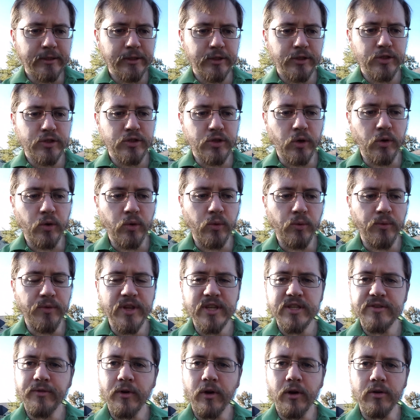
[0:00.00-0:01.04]
so
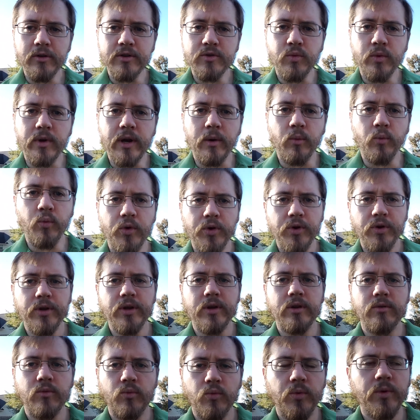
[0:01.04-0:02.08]
this fall is when I
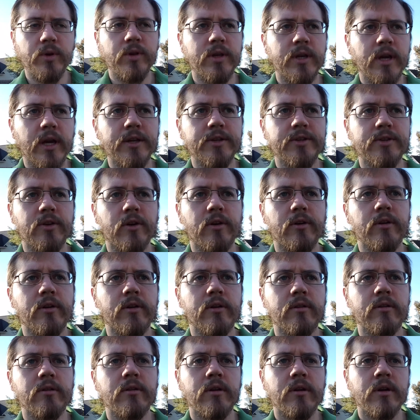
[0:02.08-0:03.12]
really got started.